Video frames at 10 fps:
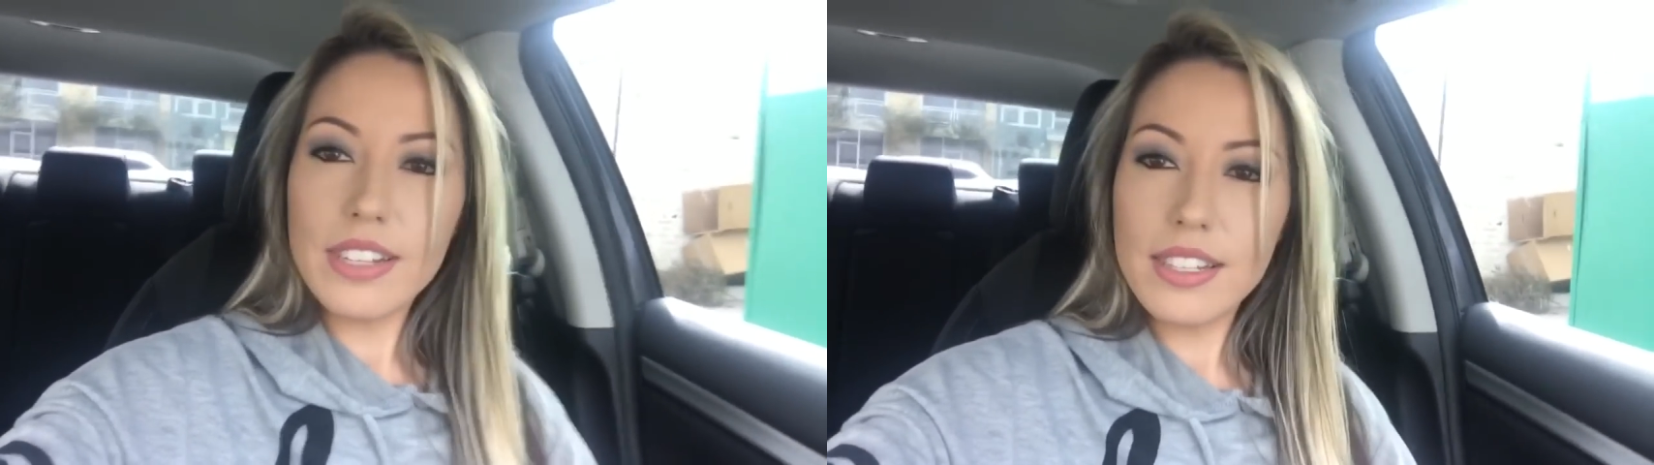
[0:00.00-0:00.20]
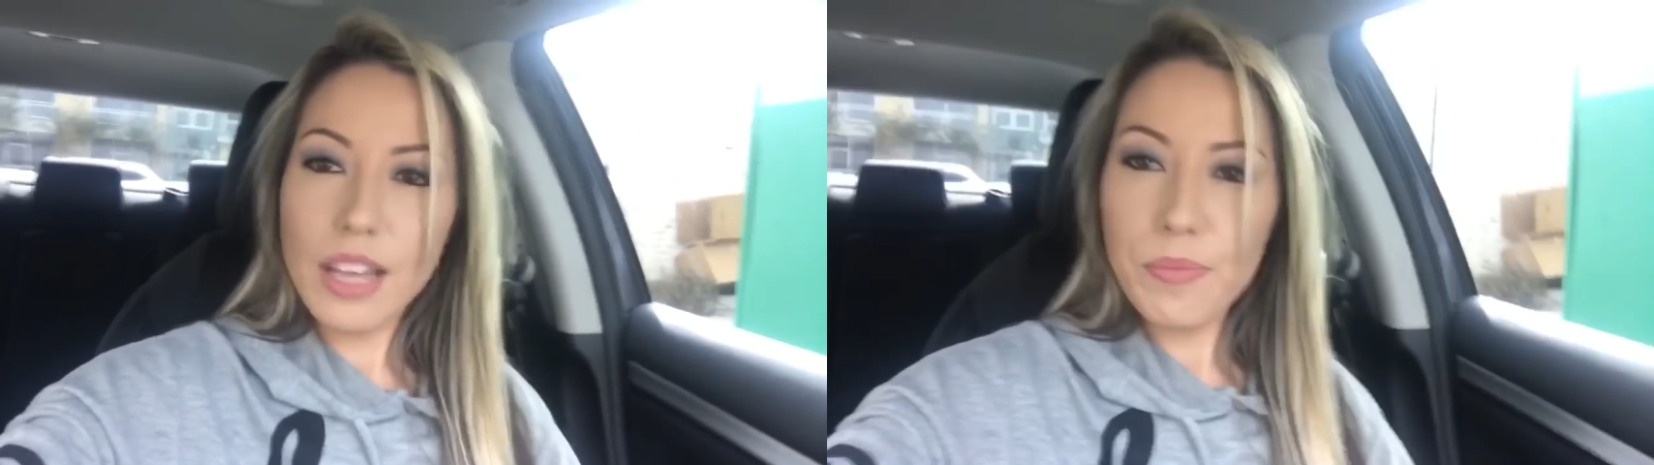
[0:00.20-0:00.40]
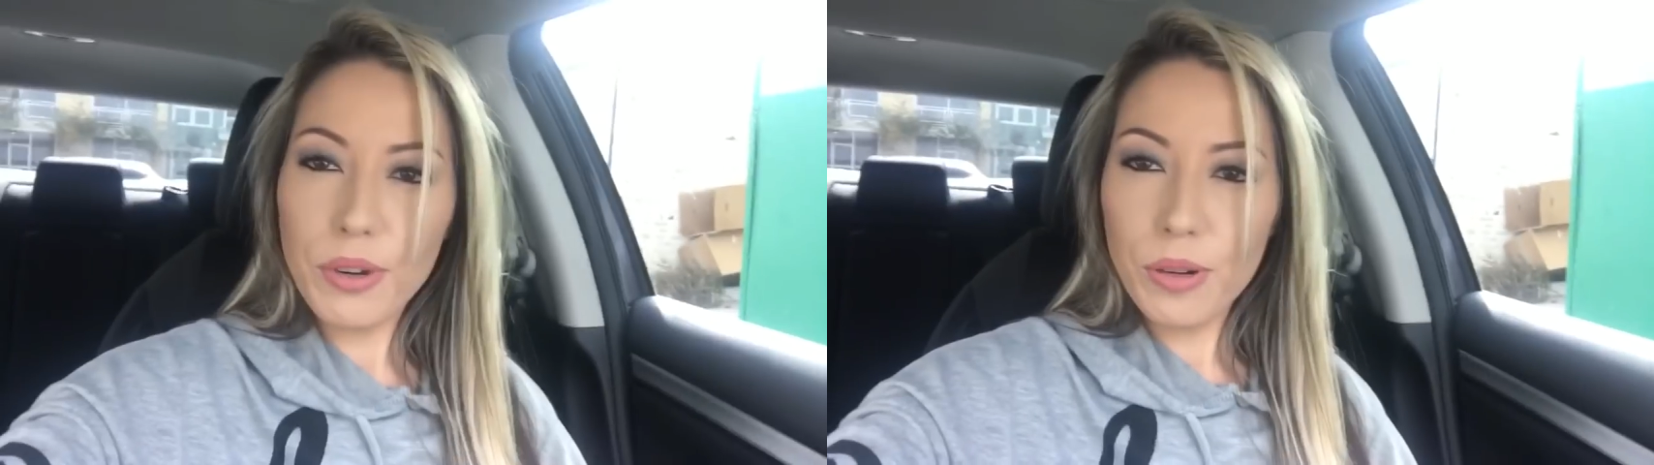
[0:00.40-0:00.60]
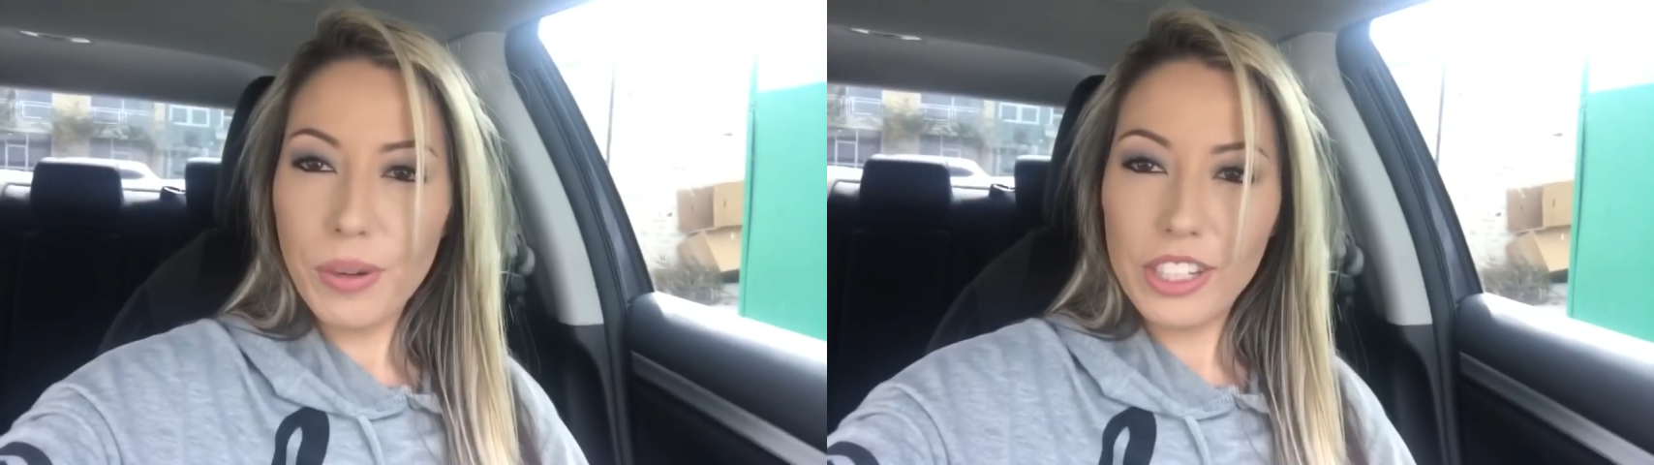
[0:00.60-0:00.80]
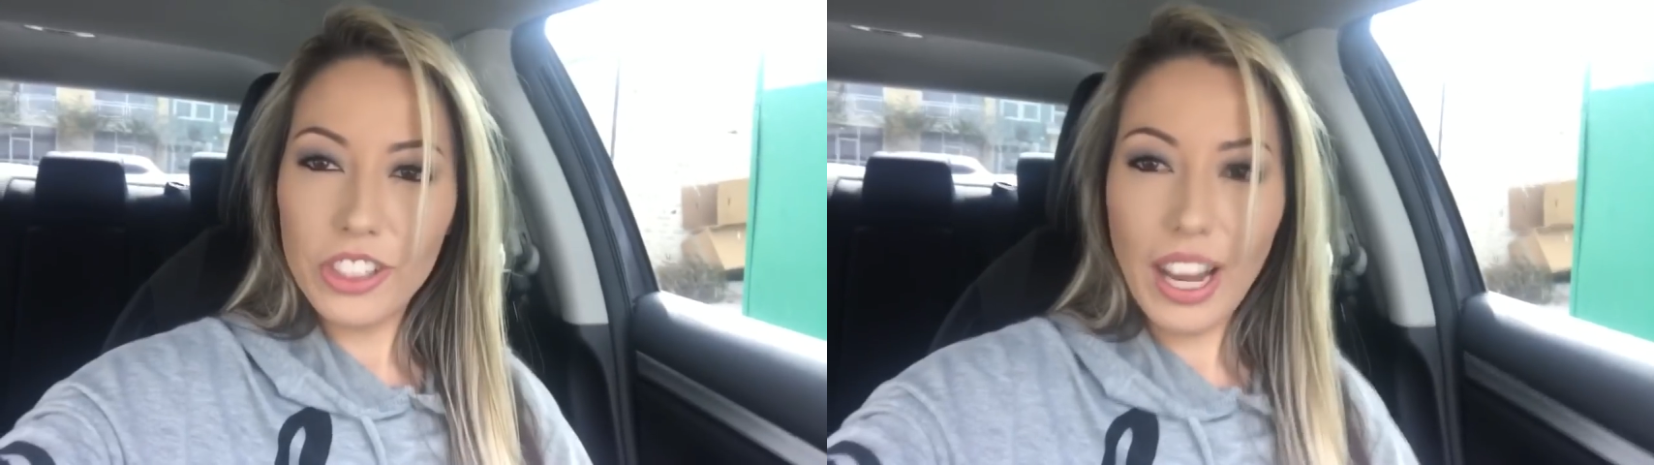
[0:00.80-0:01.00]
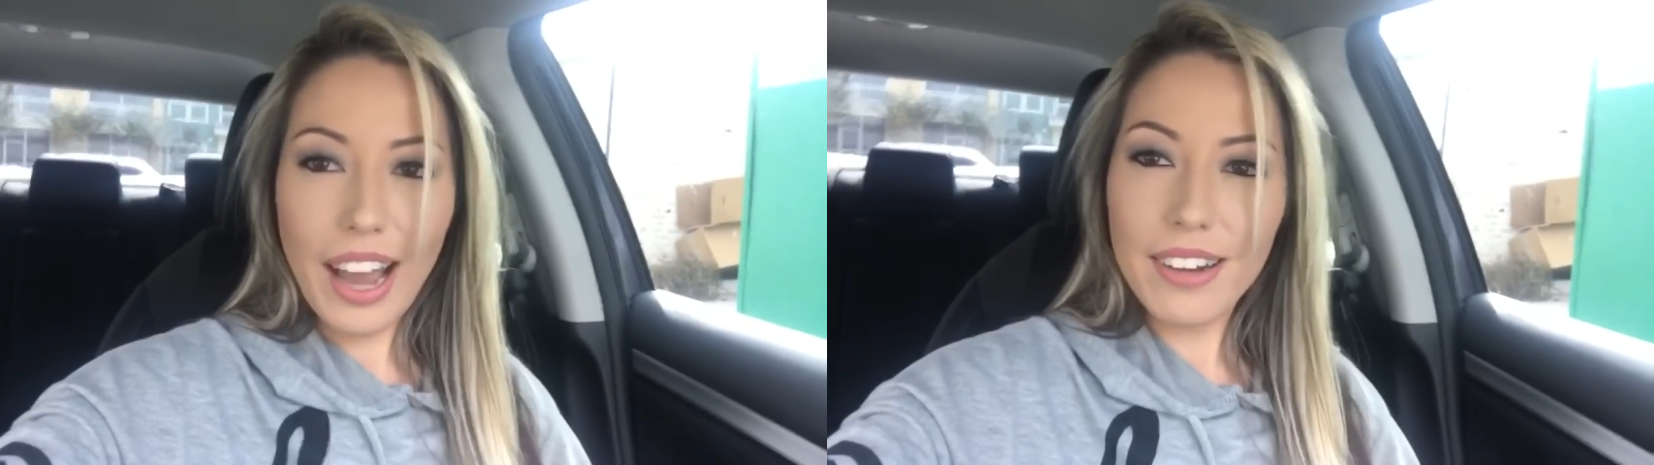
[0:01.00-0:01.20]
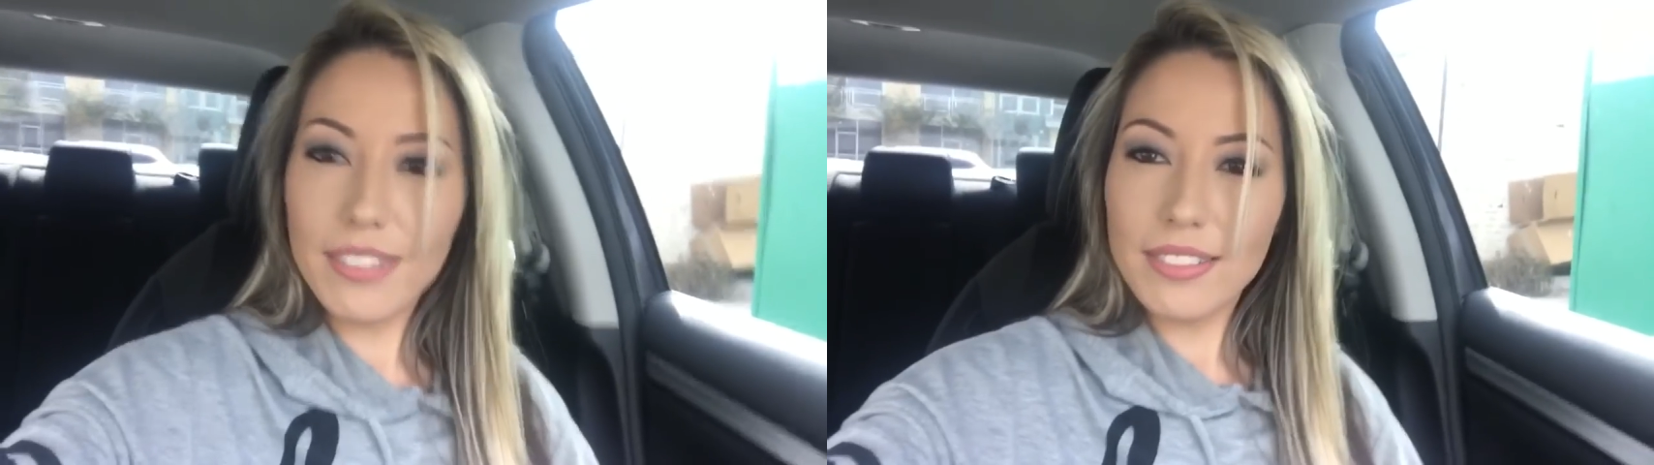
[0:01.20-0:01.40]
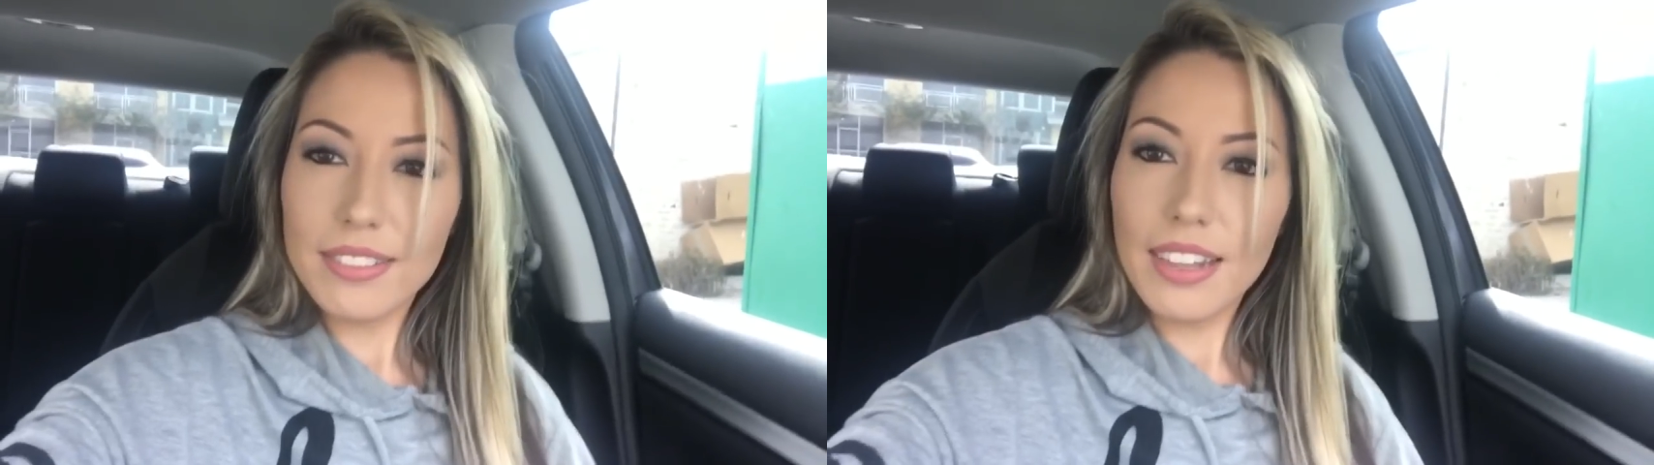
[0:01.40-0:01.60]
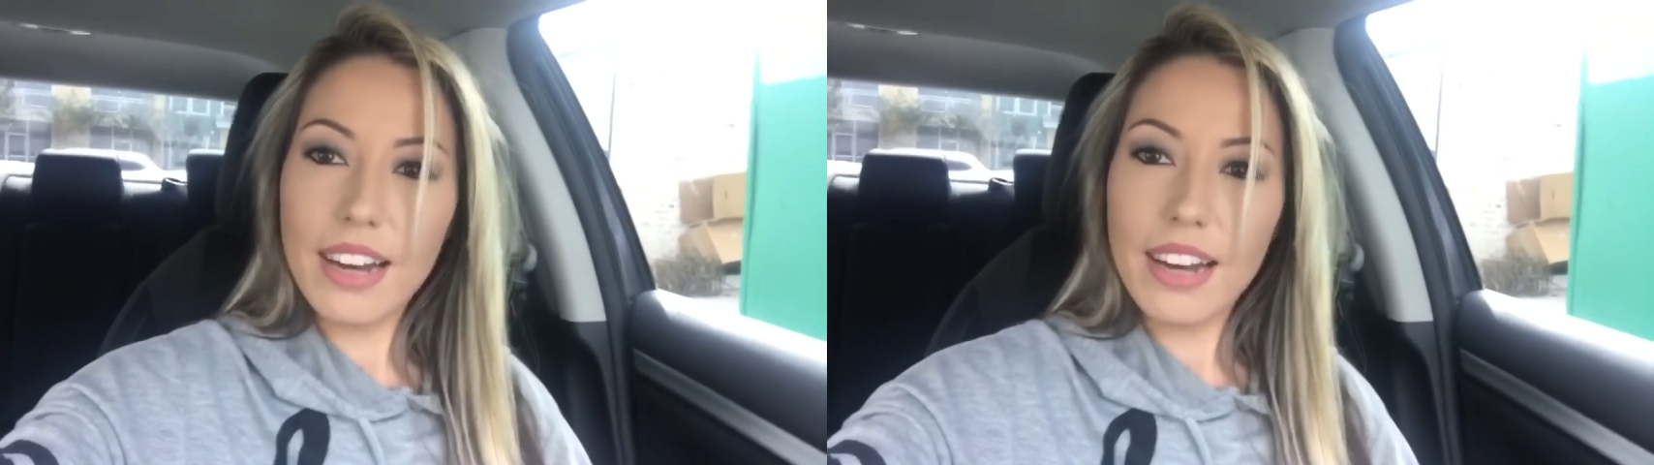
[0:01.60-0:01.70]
December, which I don't